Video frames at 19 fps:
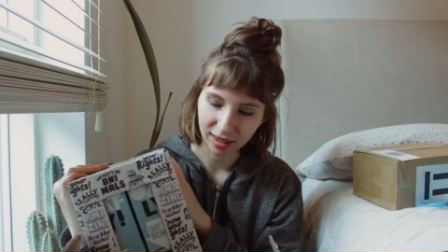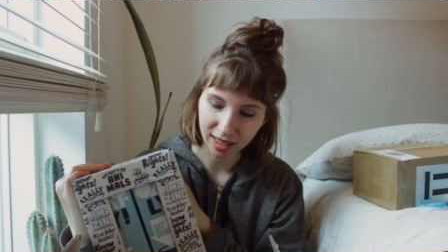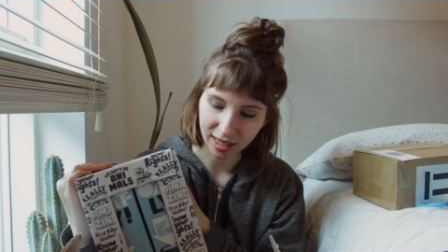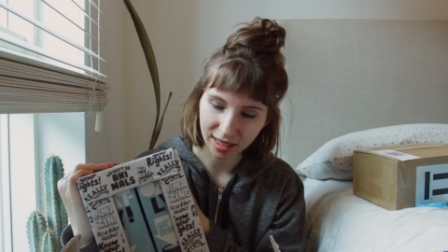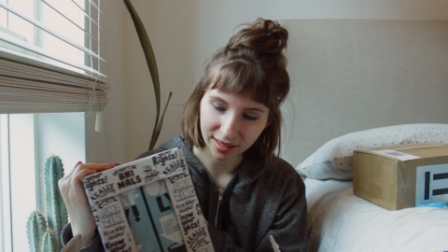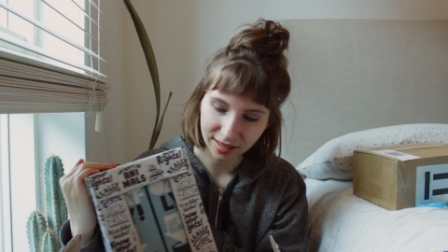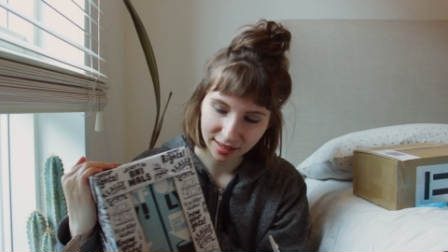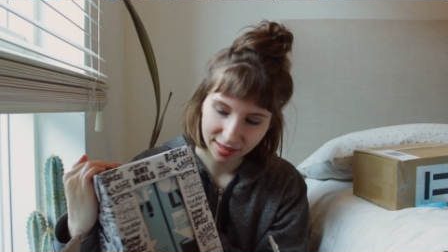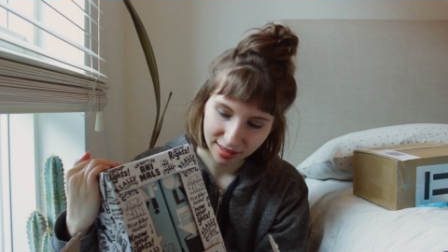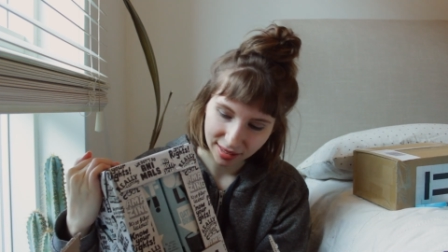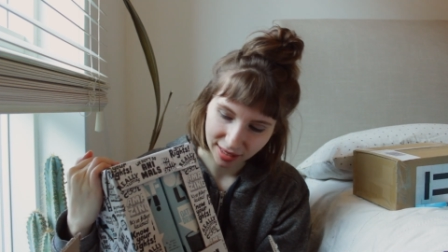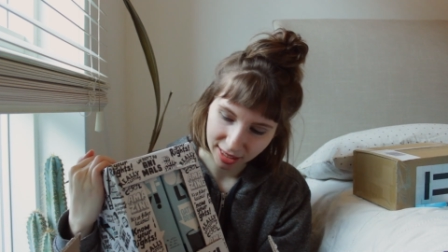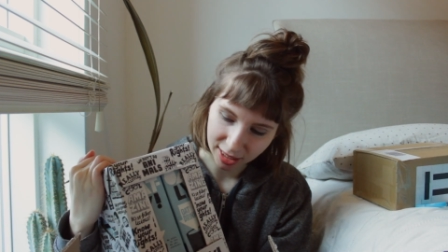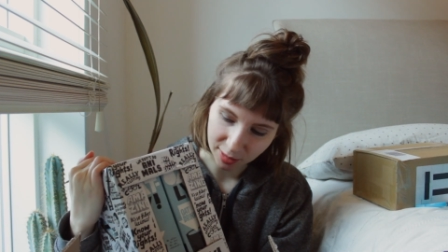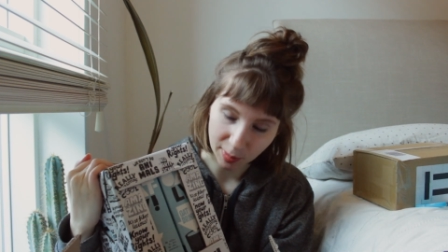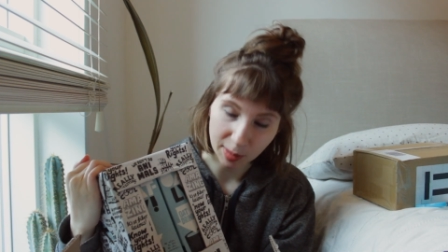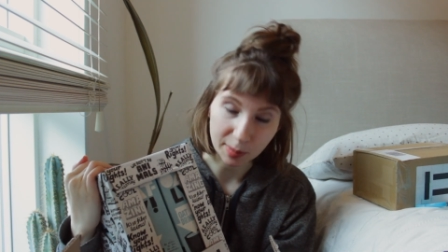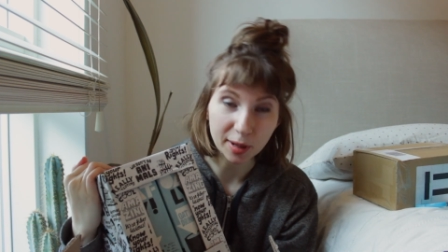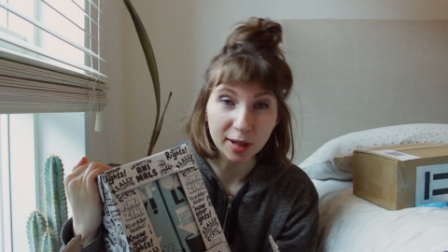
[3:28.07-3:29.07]
This
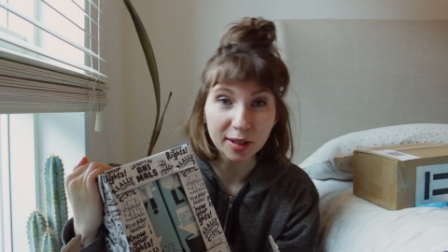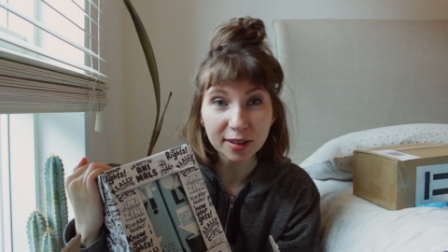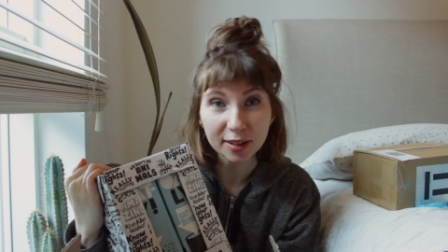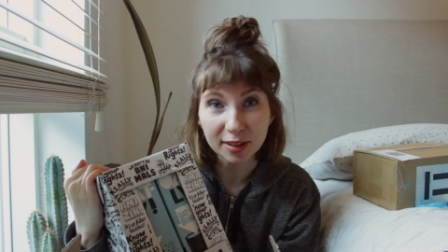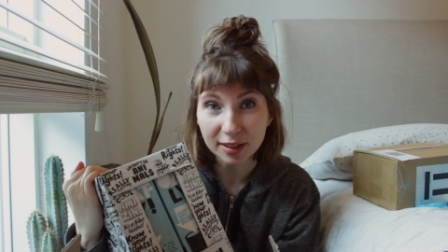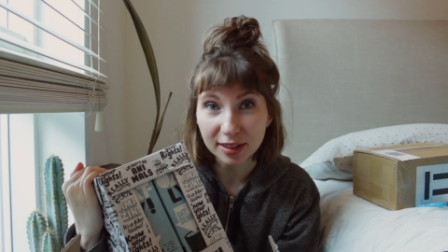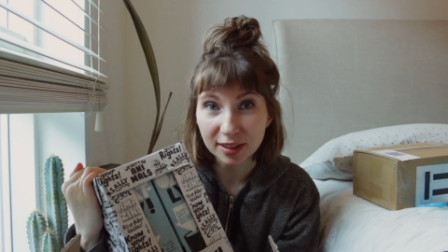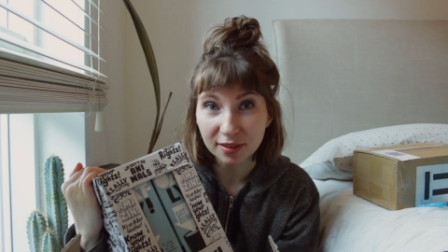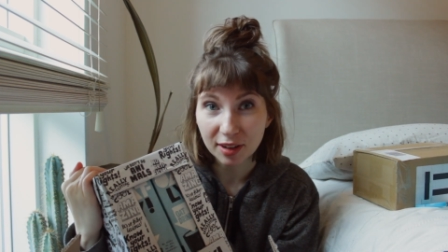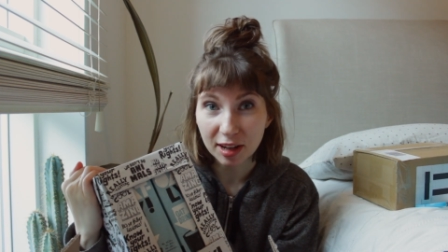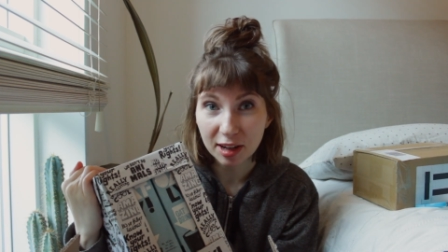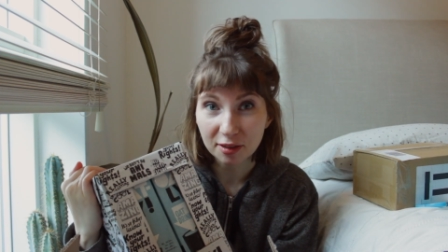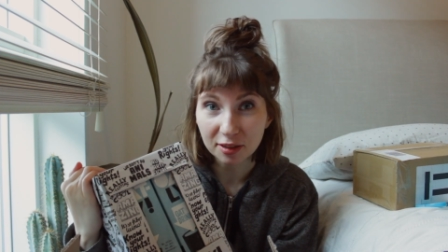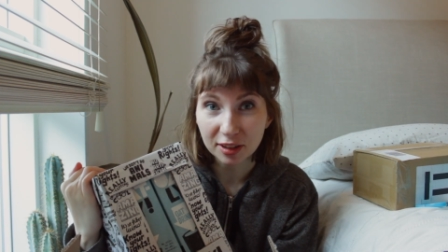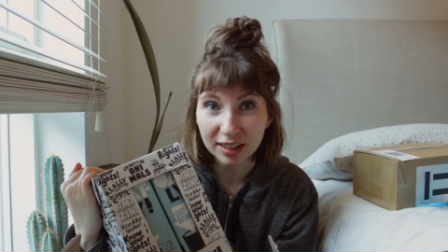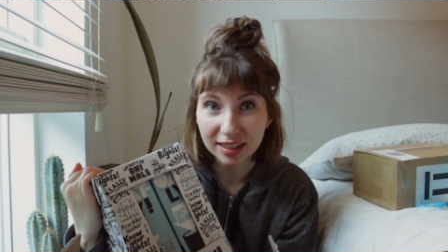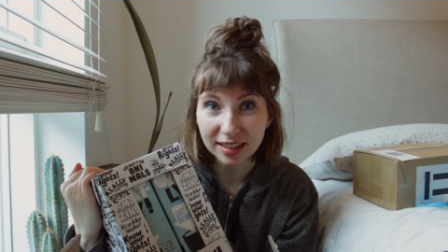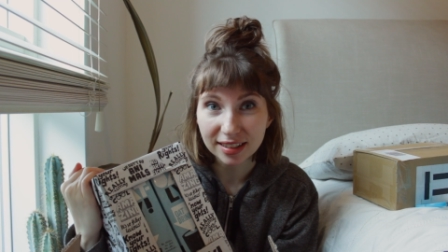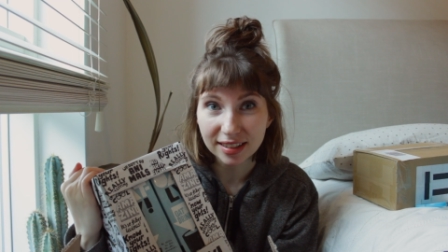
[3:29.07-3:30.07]
is my partner's
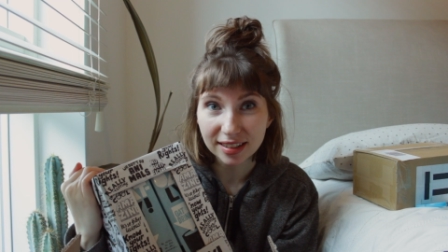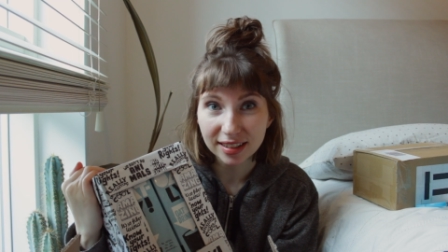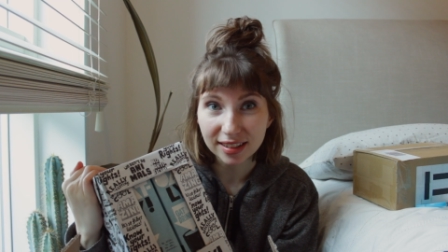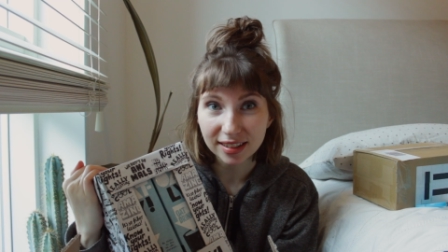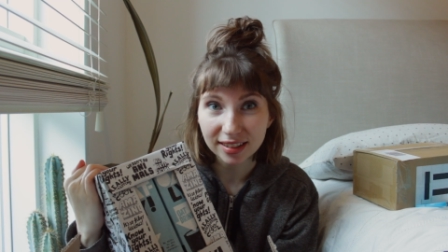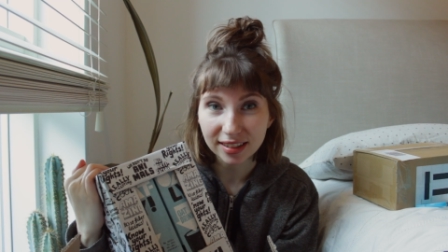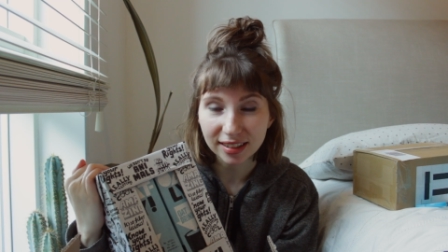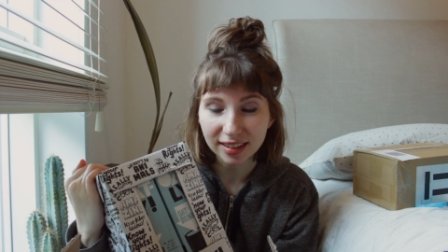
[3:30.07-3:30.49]
favorite.